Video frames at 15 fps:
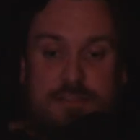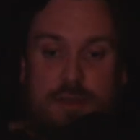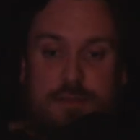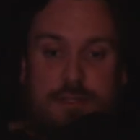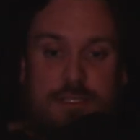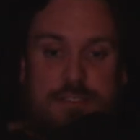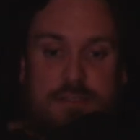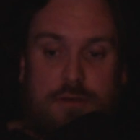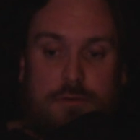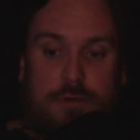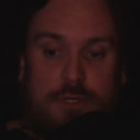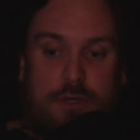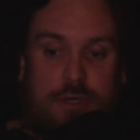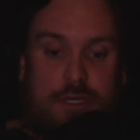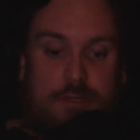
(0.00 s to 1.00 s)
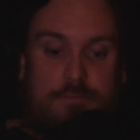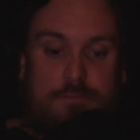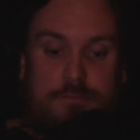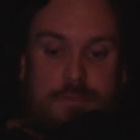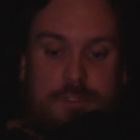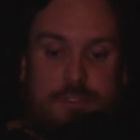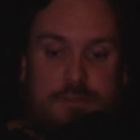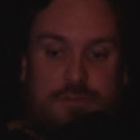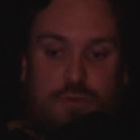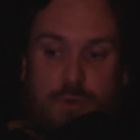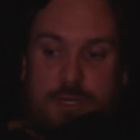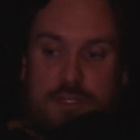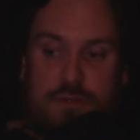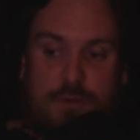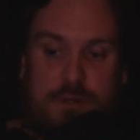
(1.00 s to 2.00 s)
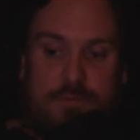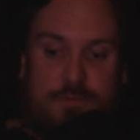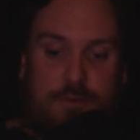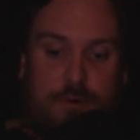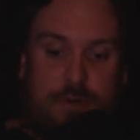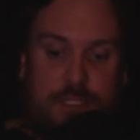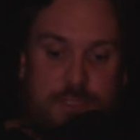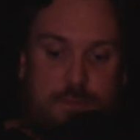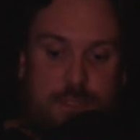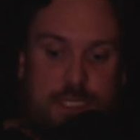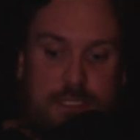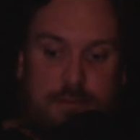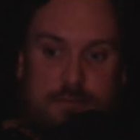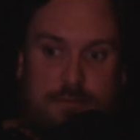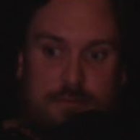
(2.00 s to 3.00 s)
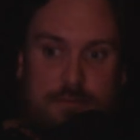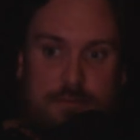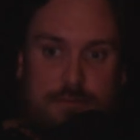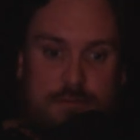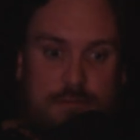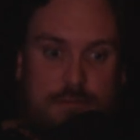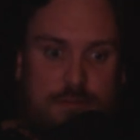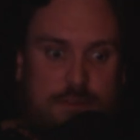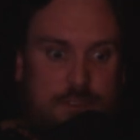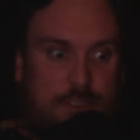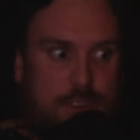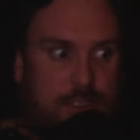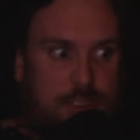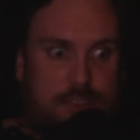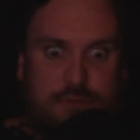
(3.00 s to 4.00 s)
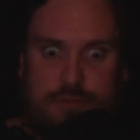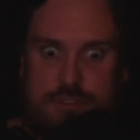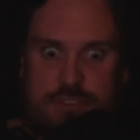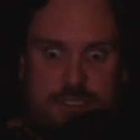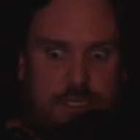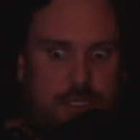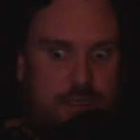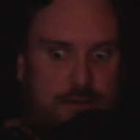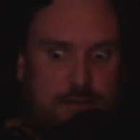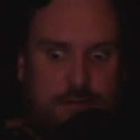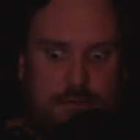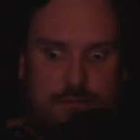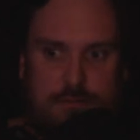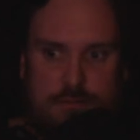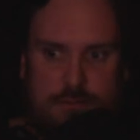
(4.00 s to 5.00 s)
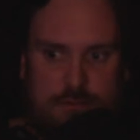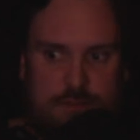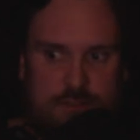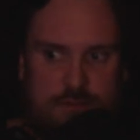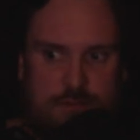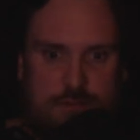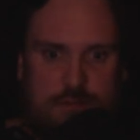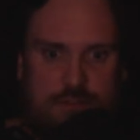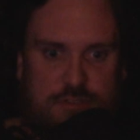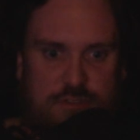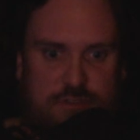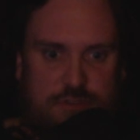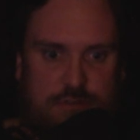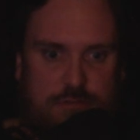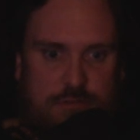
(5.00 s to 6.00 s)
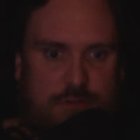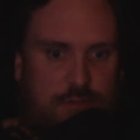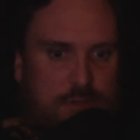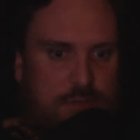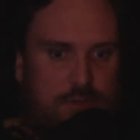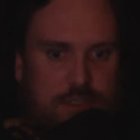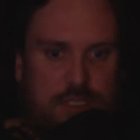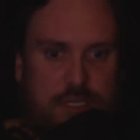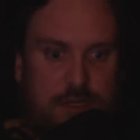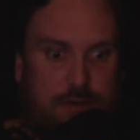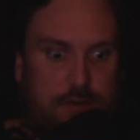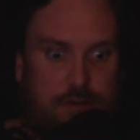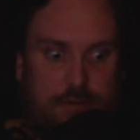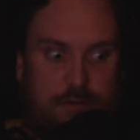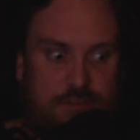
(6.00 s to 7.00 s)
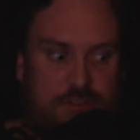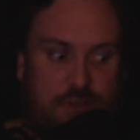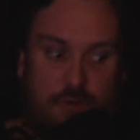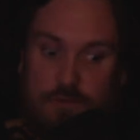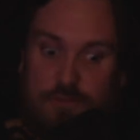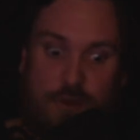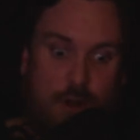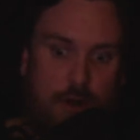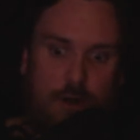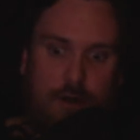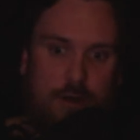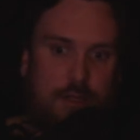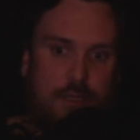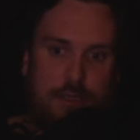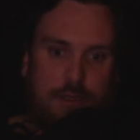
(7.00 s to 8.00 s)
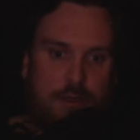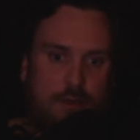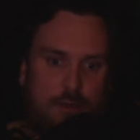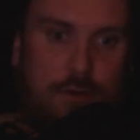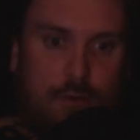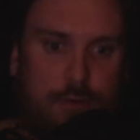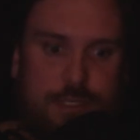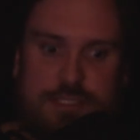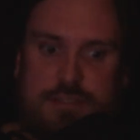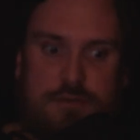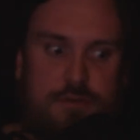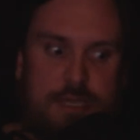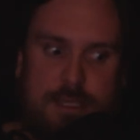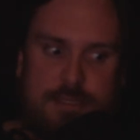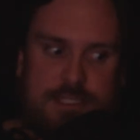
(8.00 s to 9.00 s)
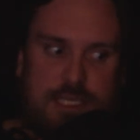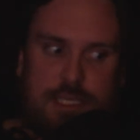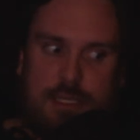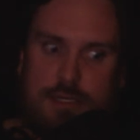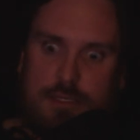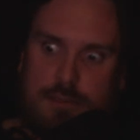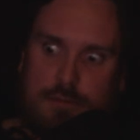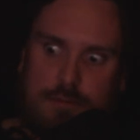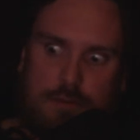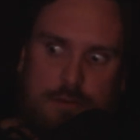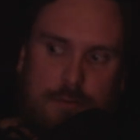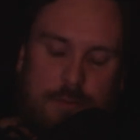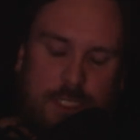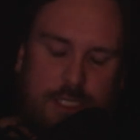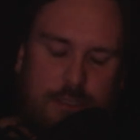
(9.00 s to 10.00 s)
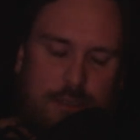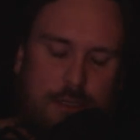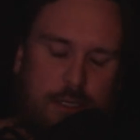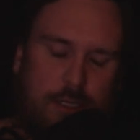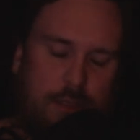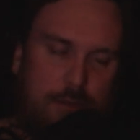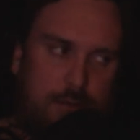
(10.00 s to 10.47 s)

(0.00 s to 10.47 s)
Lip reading: all that's going on. 2024 has been an interesting year so far. Only 2 days in, and oh my god,